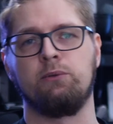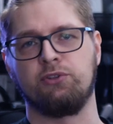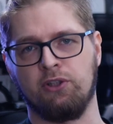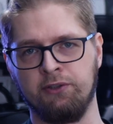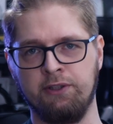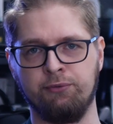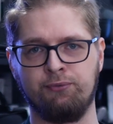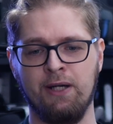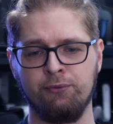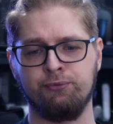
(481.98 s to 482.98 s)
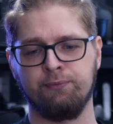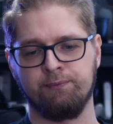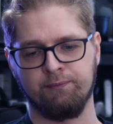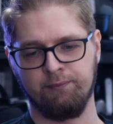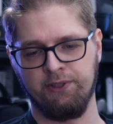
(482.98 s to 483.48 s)
uses only 5,
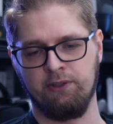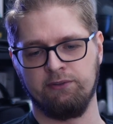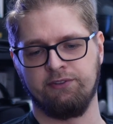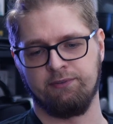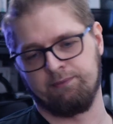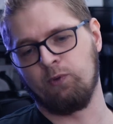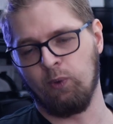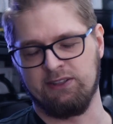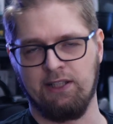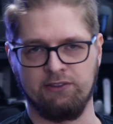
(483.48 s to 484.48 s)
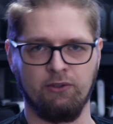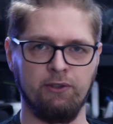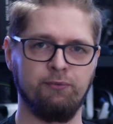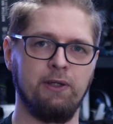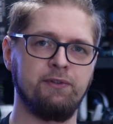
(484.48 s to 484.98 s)
because Quest has
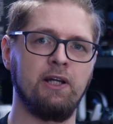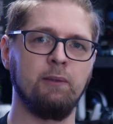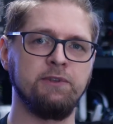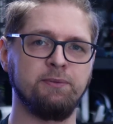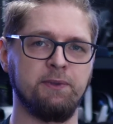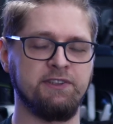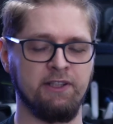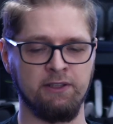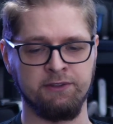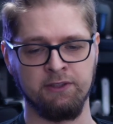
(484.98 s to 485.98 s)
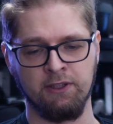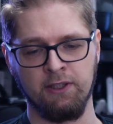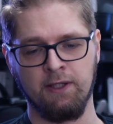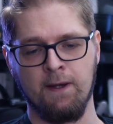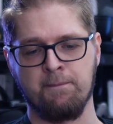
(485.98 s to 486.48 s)
only 5 gigabits per second.
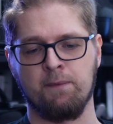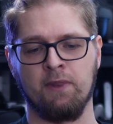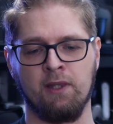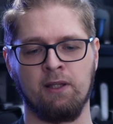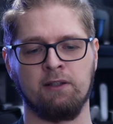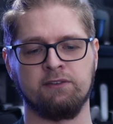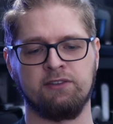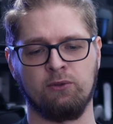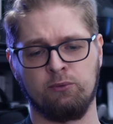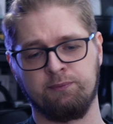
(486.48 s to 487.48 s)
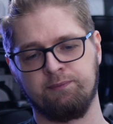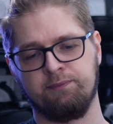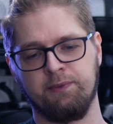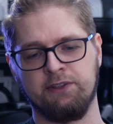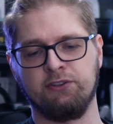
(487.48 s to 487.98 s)
So
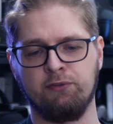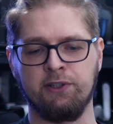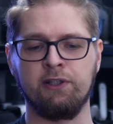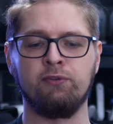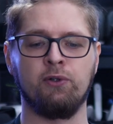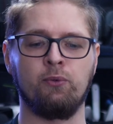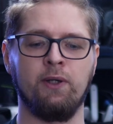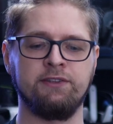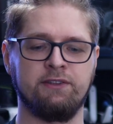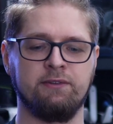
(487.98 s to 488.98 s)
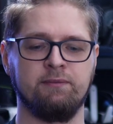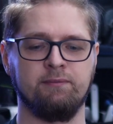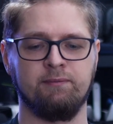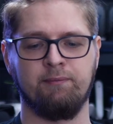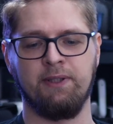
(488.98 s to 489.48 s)
it's overkill for Quest,
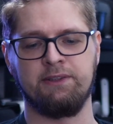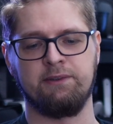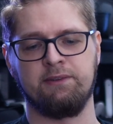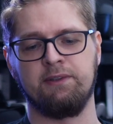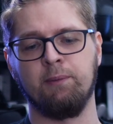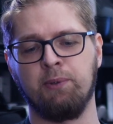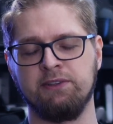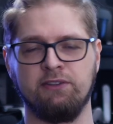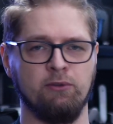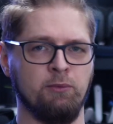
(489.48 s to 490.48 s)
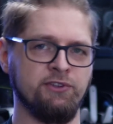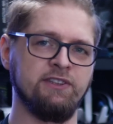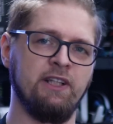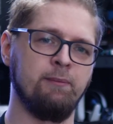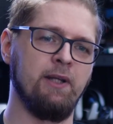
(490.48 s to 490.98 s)
but the price is almost the
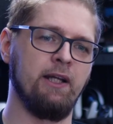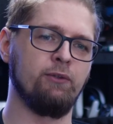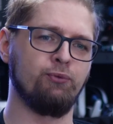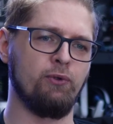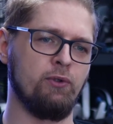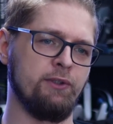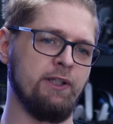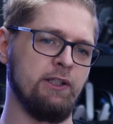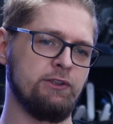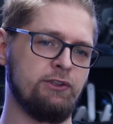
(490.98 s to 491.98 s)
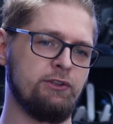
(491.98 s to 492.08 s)
same like for the